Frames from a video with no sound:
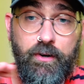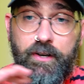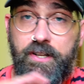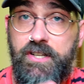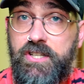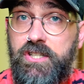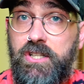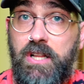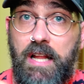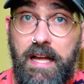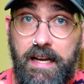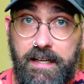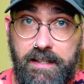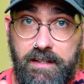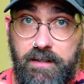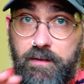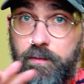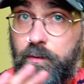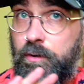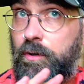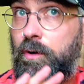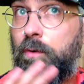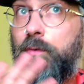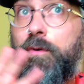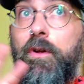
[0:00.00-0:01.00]
this light,
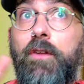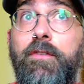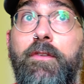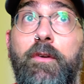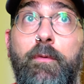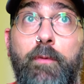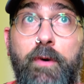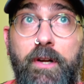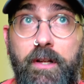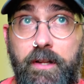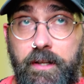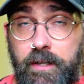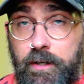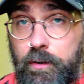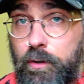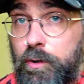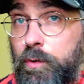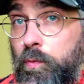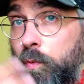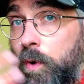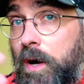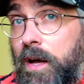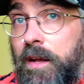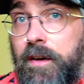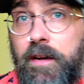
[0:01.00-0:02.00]
you know, not a really good
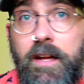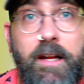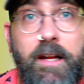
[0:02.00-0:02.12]
one,